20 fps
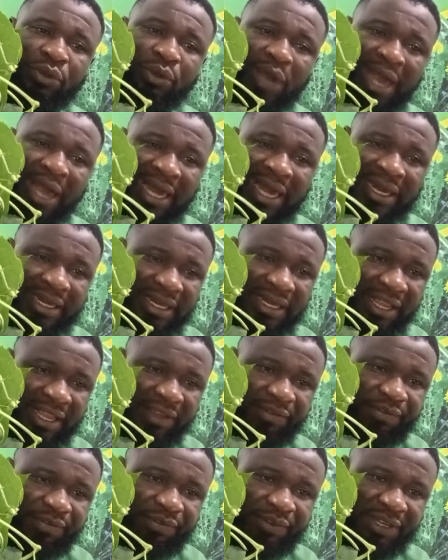And
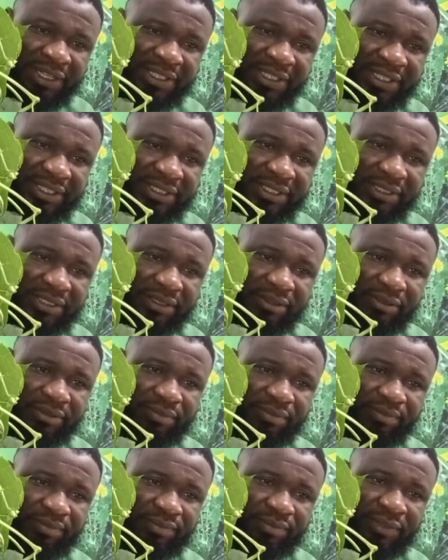if it is
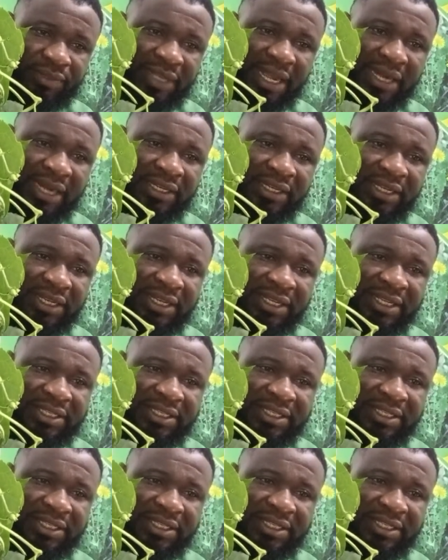Daniel,